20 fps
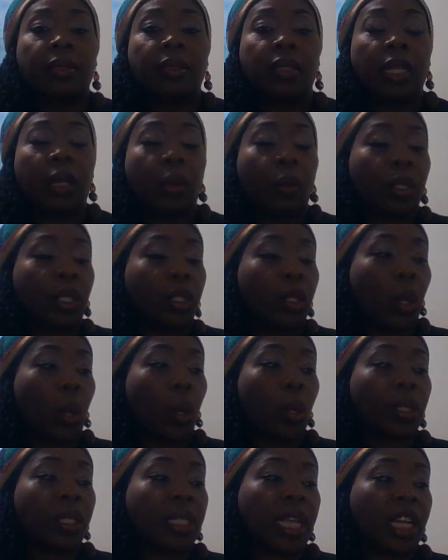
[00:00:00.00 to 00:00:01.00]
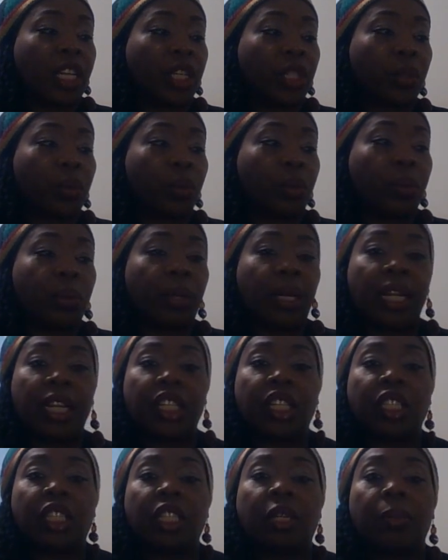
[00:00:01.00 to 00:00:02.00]
There was no sexual
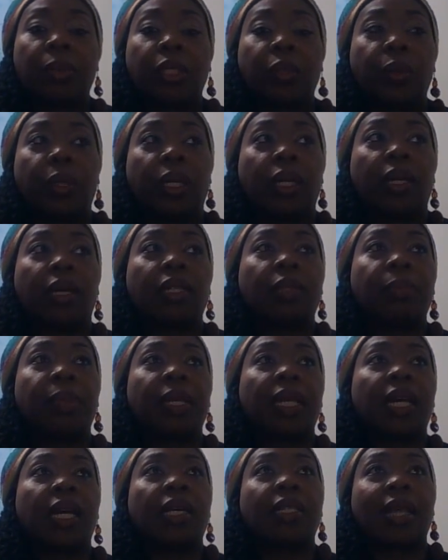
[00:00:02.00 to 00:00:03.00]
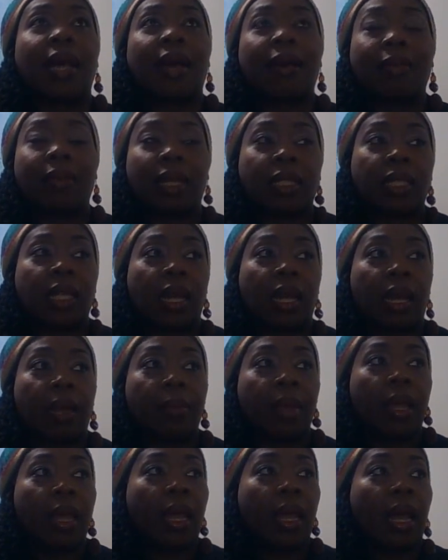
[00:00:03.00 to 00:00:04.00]
relationship between us because at that
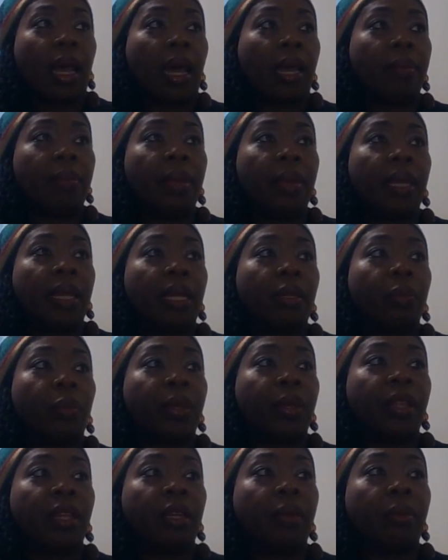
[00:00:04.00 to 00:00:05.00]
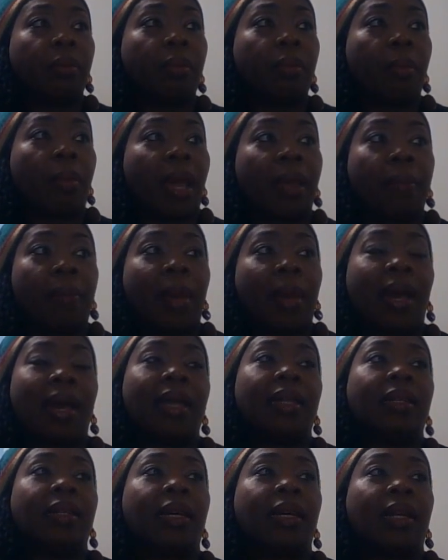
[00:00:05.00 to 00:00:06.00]
time, I made it within my
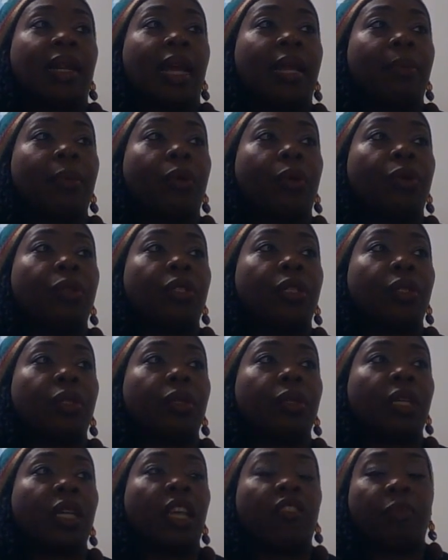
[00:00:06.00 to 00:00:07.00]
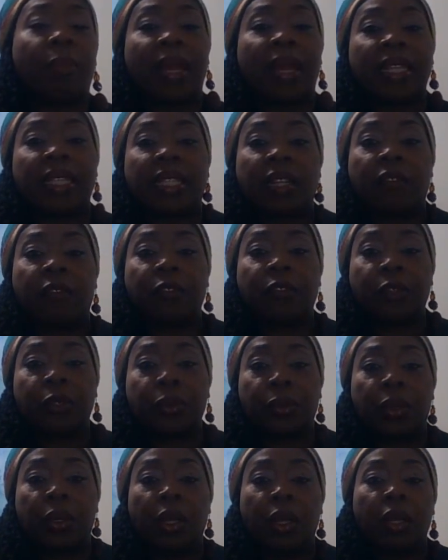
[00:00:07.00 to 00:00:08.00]
mind that I am going to give myself
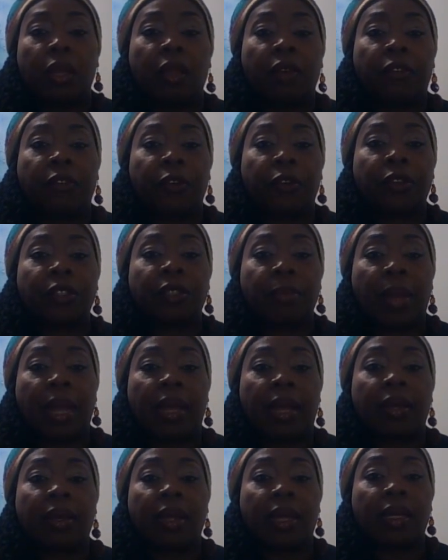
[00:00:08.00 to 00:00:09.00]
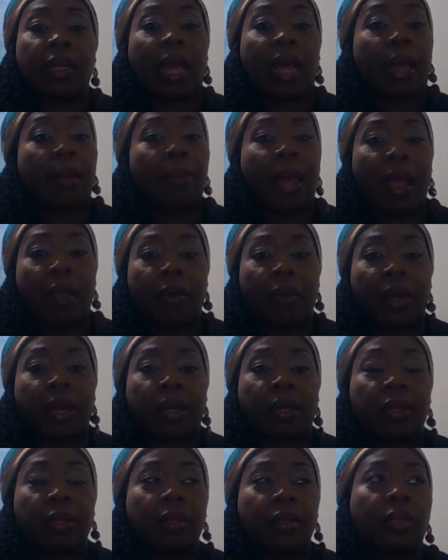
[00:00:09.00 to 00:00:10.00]
to the first man that I
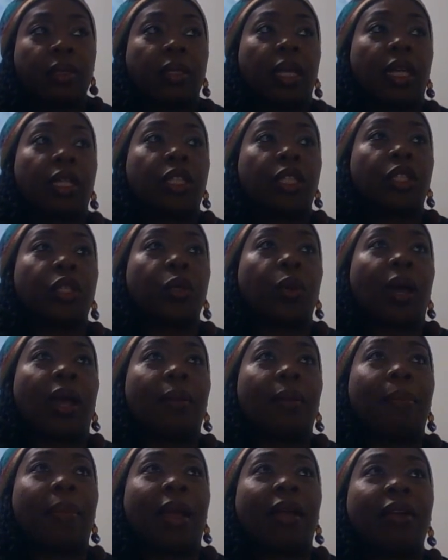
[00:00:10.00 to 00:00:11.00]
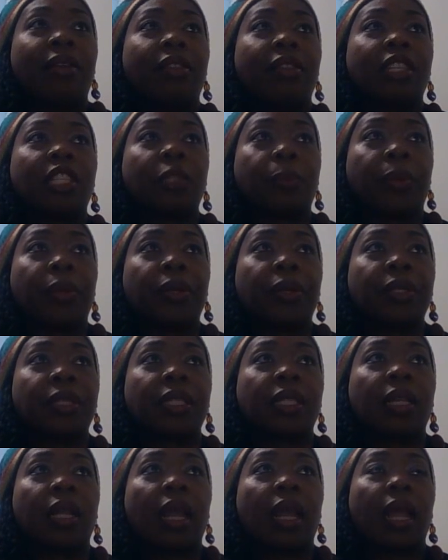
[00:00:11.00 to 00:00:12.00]
married. And so I married this
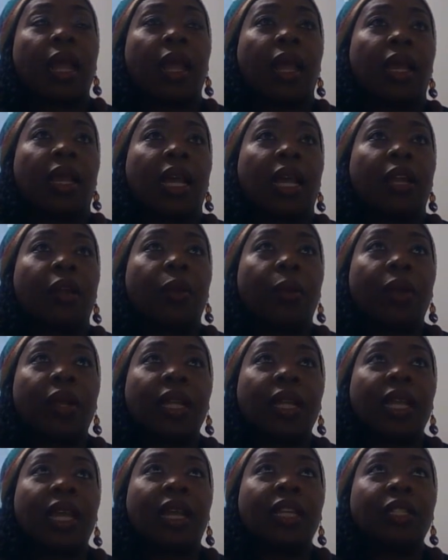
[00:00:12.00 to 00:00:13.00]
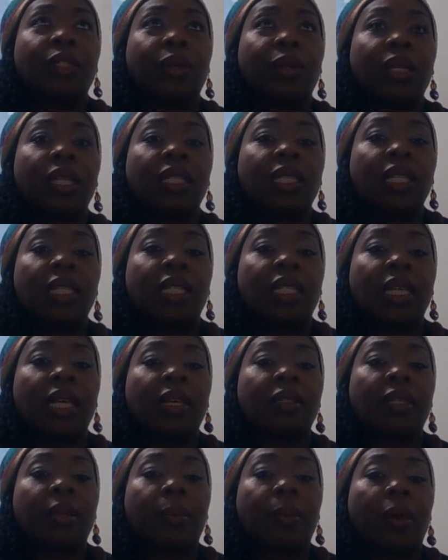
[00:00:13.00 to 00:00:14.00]
person. And I don't want to get into any
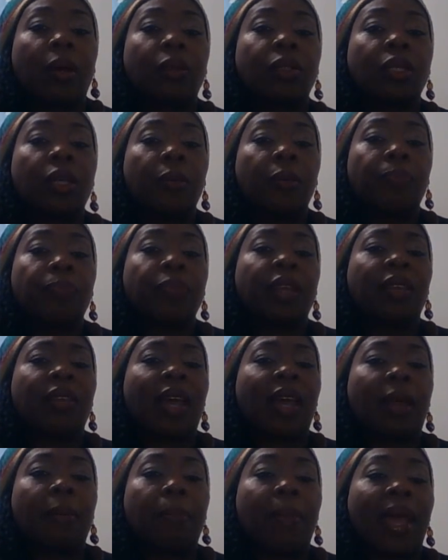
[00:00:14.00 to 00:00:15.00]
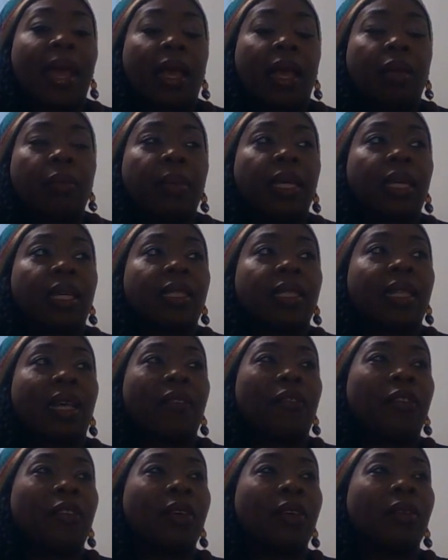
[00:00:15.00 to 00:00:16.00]
details about that man because I
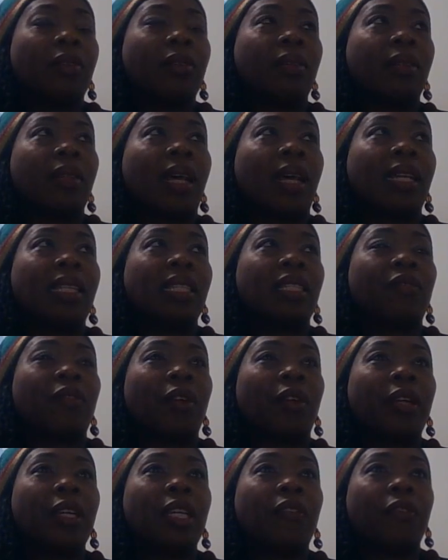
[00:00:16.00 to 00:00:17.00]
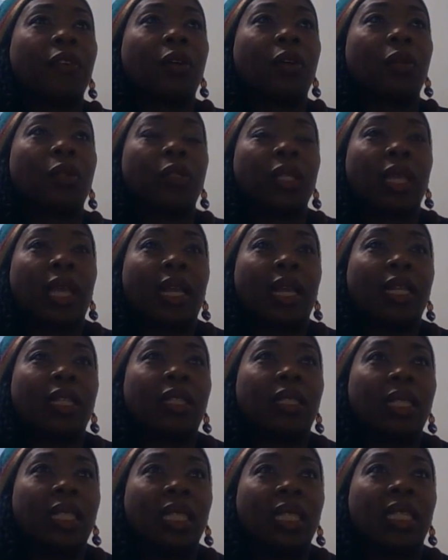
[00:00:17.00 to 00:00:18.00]
feel that it's very difficult to get
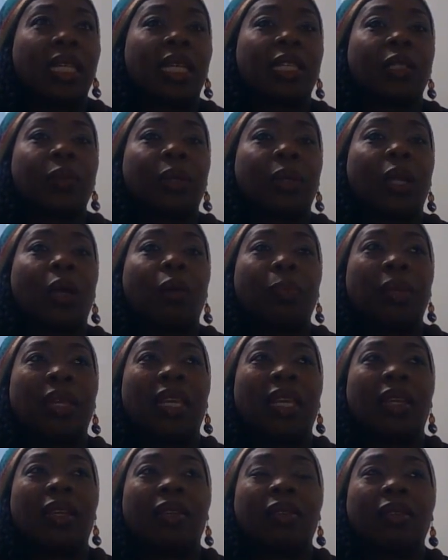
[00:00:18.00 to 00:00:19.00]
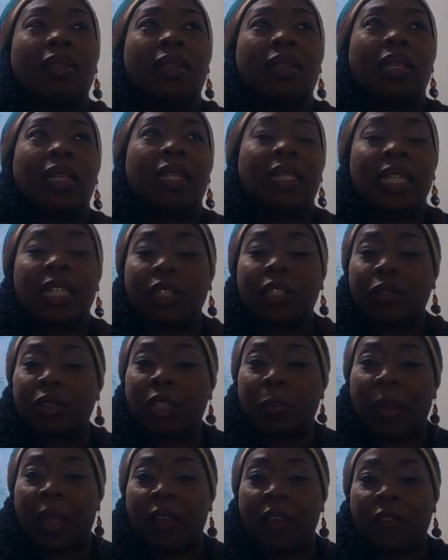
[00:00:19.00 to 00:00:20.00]
into details without being
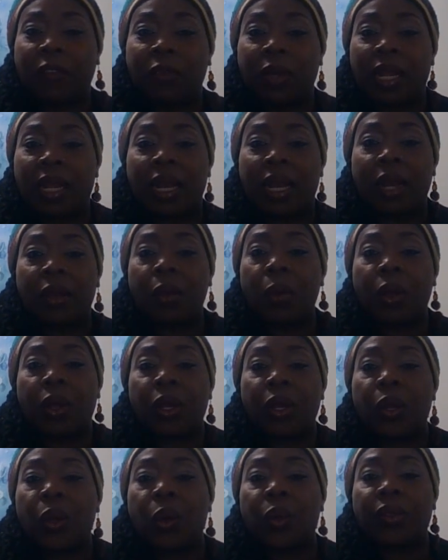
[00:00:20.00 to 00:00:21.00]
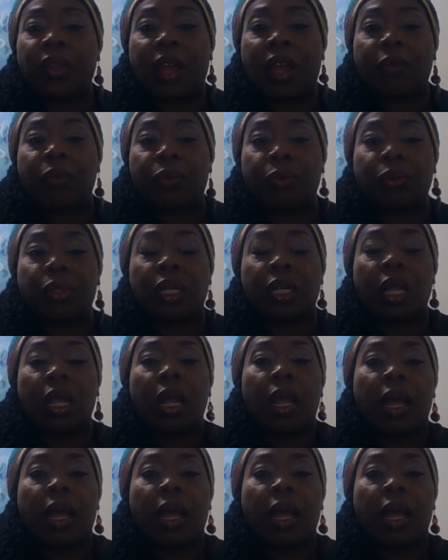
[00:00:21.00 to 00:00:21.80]
disrespectful. And I don't want to go that route.